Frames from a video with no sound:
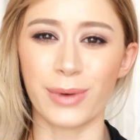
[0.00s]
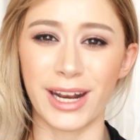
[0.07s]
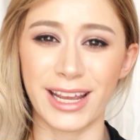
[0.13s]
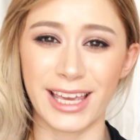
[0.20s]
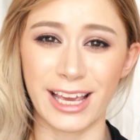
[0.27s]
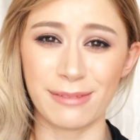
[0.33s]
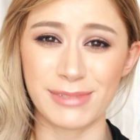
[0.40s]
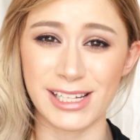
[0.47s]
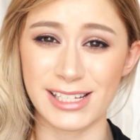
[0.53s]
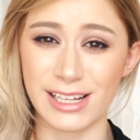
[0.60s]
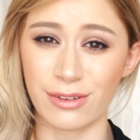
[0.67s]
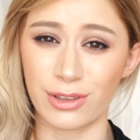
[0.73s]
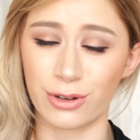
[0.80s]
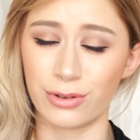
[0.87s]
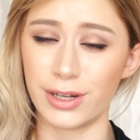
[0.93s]
When I came to
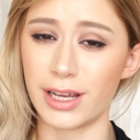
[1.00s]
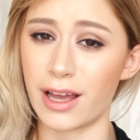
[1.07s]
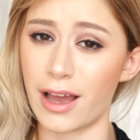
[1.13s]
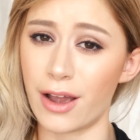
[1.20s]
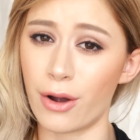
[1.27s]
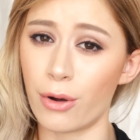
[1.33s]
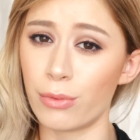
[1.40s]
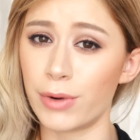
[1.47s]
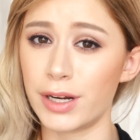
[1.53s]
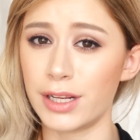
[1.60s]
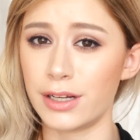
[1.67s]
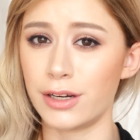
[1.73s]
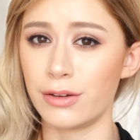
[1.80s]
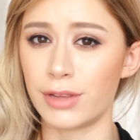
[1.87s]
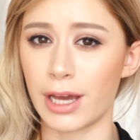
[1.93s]
South Korea, I
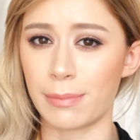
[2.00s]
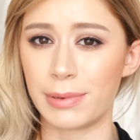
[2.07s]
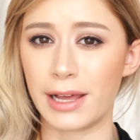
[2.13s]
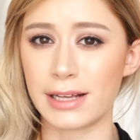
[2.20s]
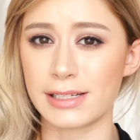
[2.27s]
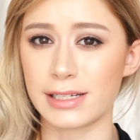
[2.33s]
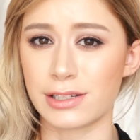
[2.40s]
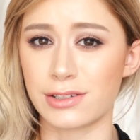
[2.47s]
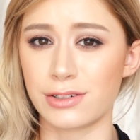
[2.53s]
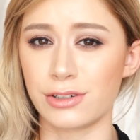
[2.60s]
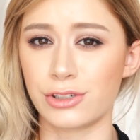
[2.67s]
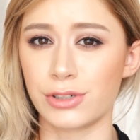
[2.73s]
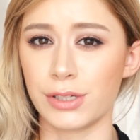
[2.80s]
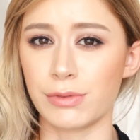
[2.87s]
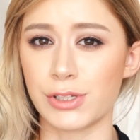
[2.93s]
already knew that plastic
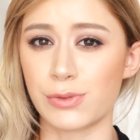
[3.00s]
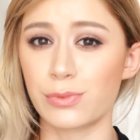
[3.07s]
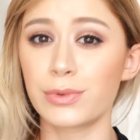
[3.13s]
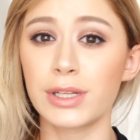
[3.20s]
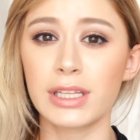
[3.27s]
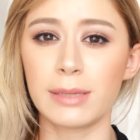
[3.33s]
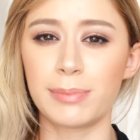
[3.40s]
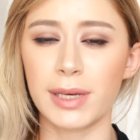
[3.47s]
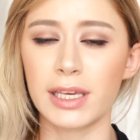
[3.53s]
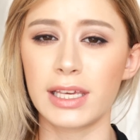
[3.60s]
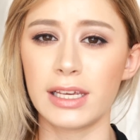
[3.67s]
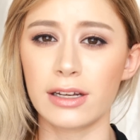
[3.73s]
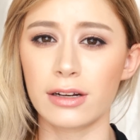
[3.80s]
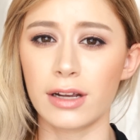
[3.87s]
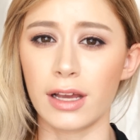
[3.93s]
surgery was really big
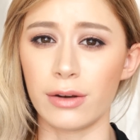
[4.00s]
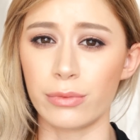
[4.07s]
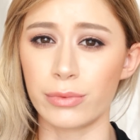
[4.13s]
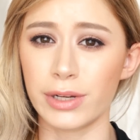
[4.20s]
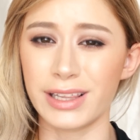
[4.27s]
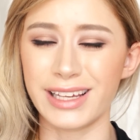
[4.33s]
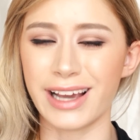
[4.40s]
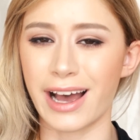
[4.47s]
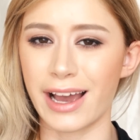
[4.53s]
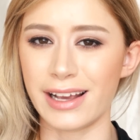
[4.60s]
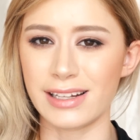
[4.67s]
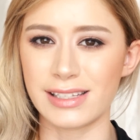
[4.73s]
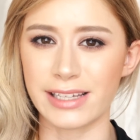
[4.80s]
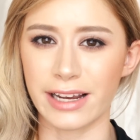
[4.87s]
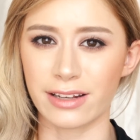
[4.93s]
here and really
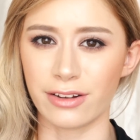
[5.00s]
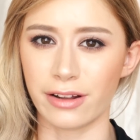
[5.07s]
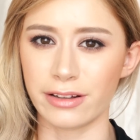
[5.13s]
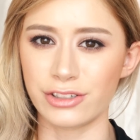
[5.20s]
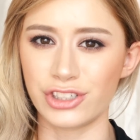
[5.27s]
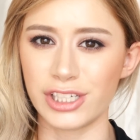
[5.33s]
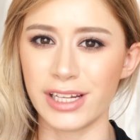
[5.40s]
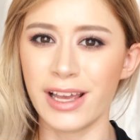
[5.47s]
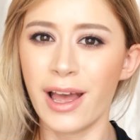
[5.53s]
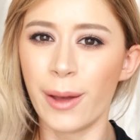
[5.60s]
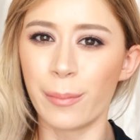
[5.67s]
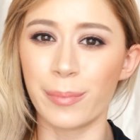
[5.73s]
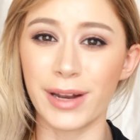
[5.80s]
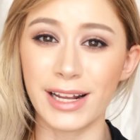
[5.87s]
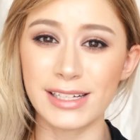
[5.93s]
high in technology,
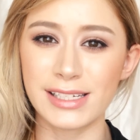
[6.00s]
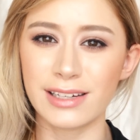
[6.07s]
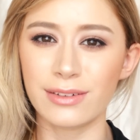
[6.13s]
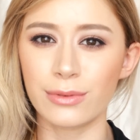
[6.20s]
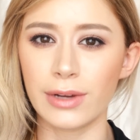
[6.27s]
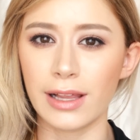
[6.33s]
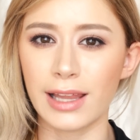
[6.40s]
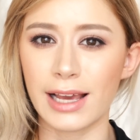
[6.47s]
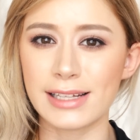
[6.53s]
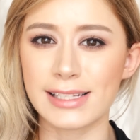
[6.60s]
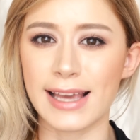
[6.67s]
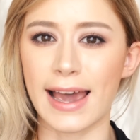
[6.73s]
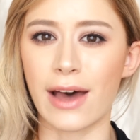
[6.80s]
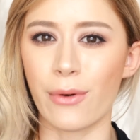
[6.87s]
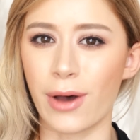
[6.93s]
but I didn't
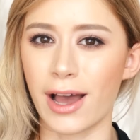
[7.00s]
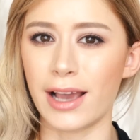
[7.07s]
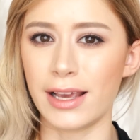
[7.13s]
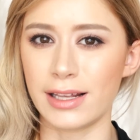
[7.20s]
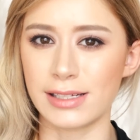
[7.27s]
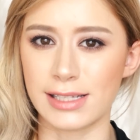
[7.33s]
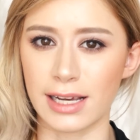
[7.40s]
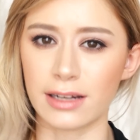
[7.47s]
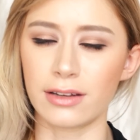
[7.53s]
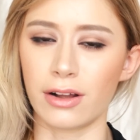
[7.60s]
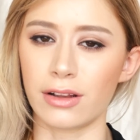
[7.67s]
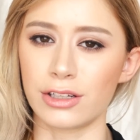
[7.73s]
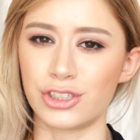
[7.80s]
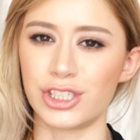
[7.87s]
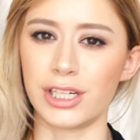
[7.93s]
realize how high in
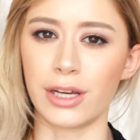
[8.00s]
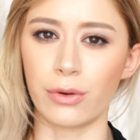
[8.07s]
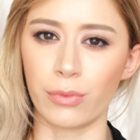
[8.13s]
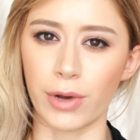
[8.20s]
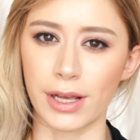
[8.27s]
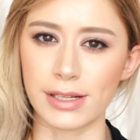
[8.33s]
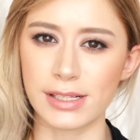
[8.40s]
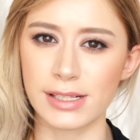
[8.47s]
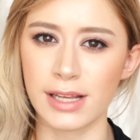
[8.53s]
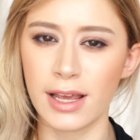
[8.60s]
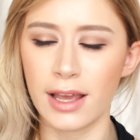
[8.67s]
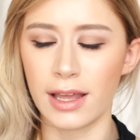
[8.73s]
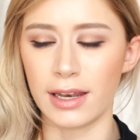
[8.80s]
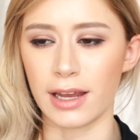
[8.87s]
technology it was.